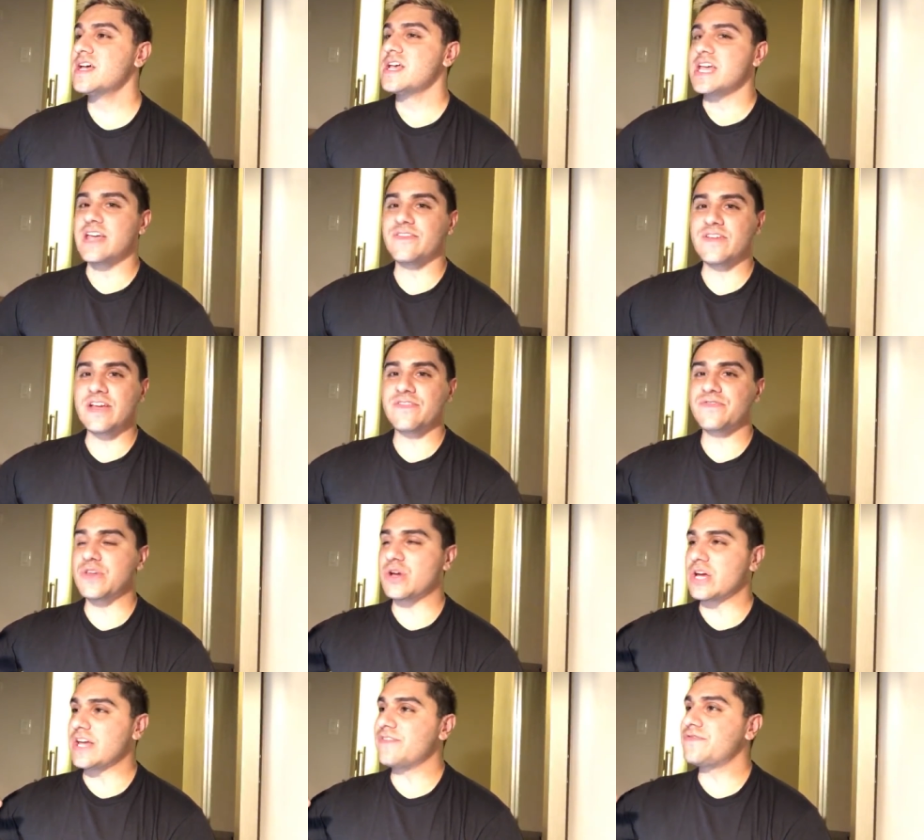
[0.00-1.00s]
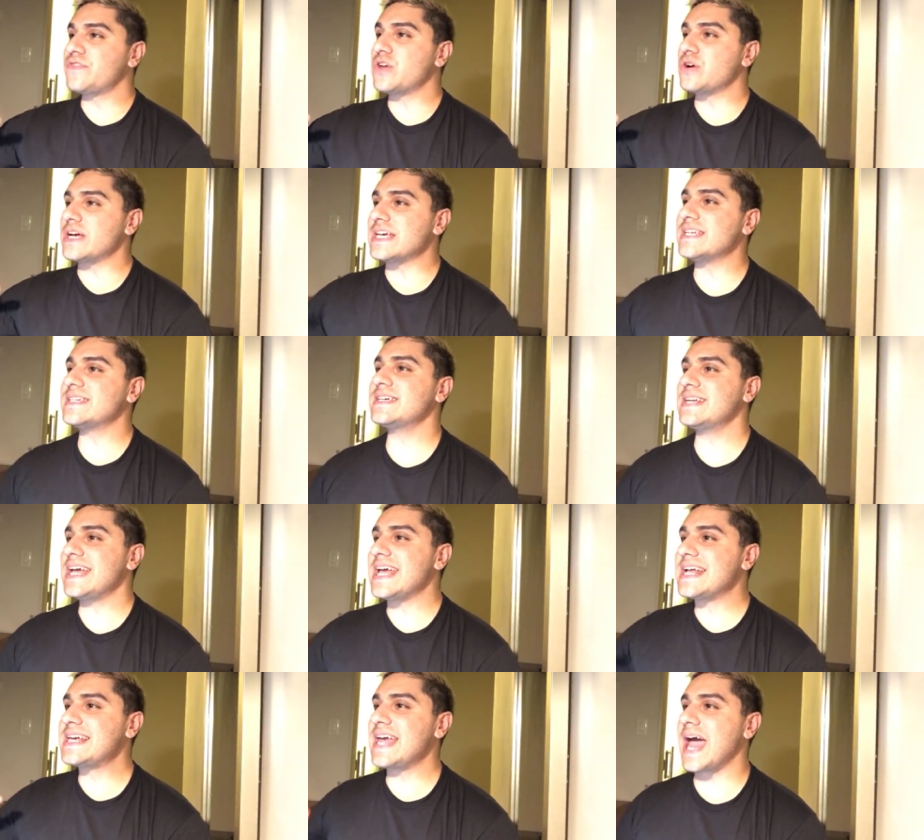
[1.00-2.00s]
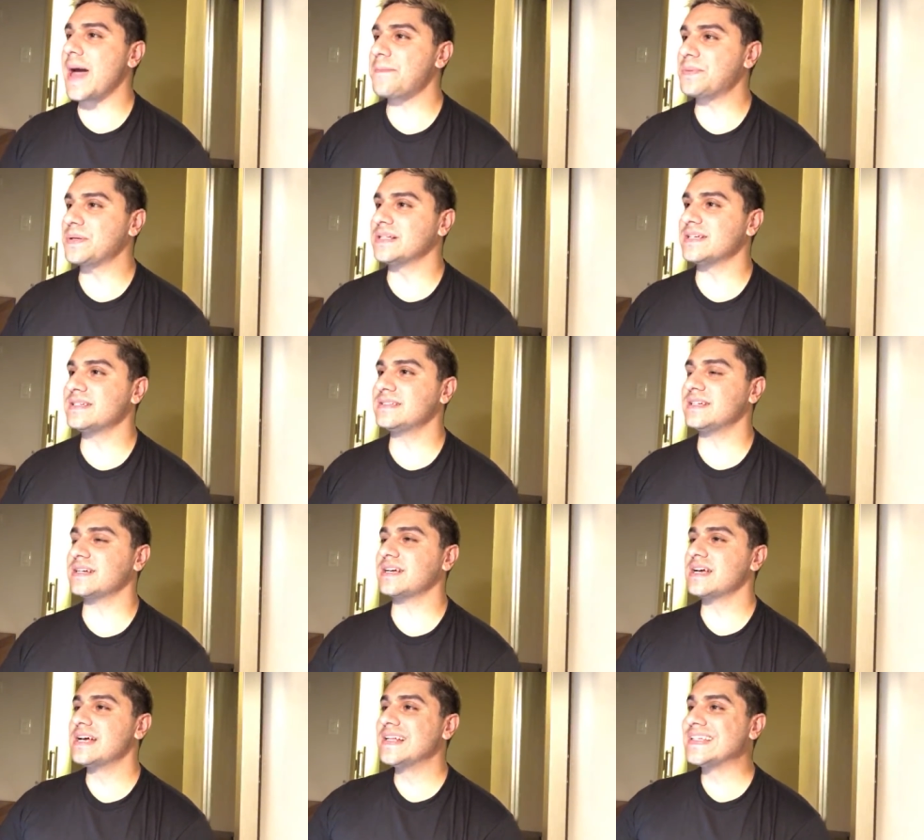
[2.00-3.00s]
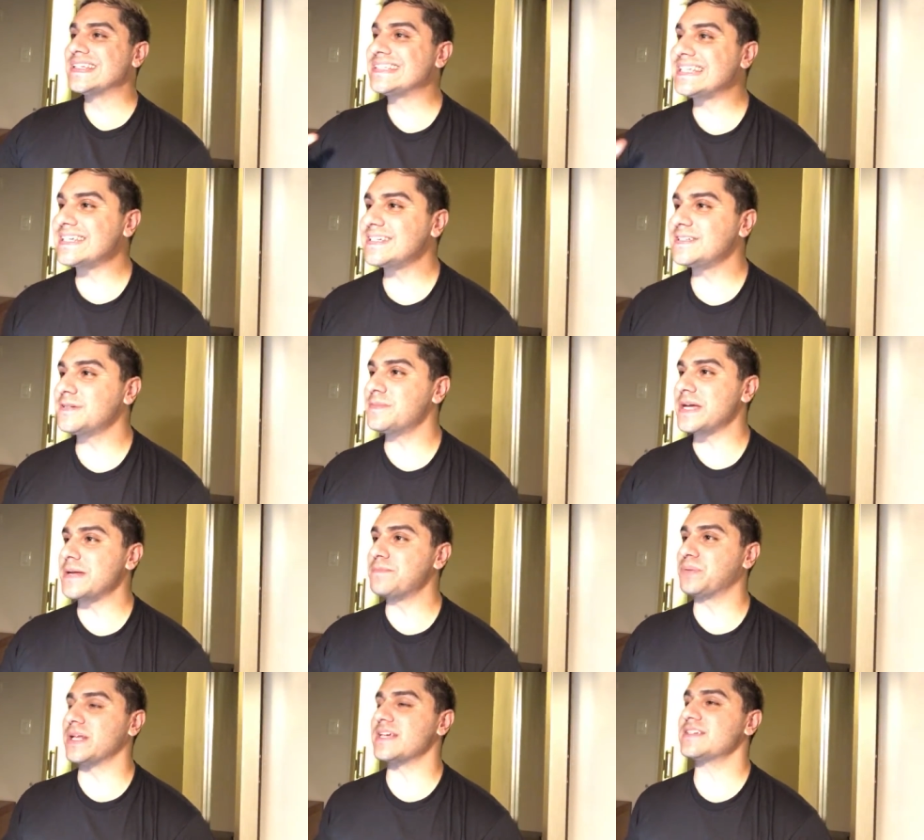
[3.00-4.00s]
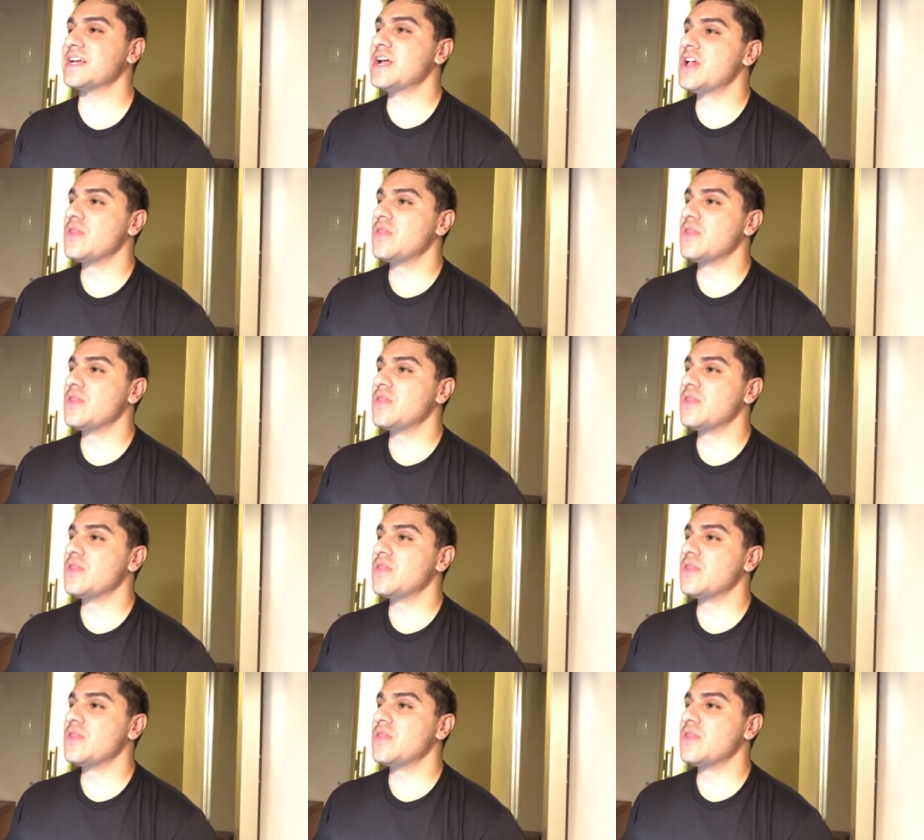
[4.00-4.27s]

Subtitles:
if there isn't a capitalistic system in place,